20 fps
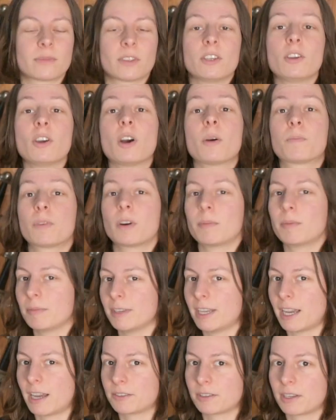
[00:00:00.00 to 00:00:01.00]
You are
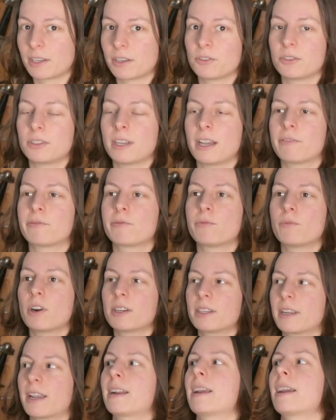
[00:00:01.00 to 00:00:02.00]
probably asking yourself,
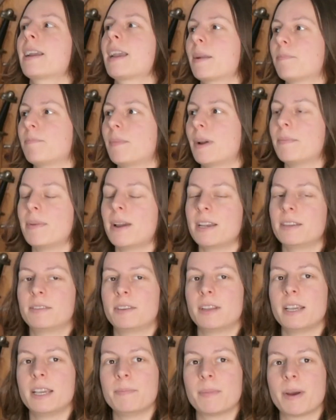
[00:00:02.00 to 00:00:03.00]
what can I get my
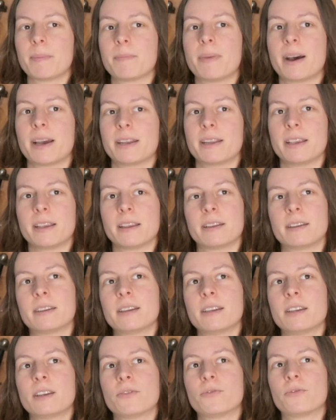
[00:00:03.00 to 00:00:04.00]
best HEMA buddy
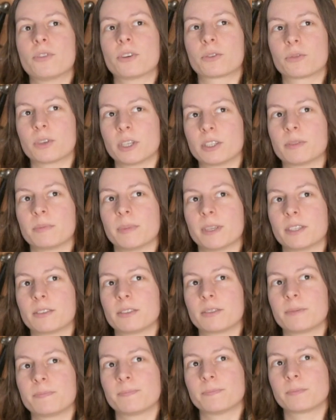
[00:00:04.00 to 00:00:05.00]
for
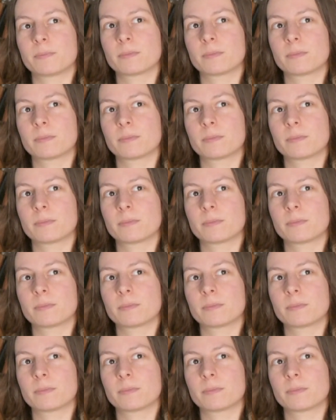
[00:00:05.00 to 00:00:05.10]
Christmas?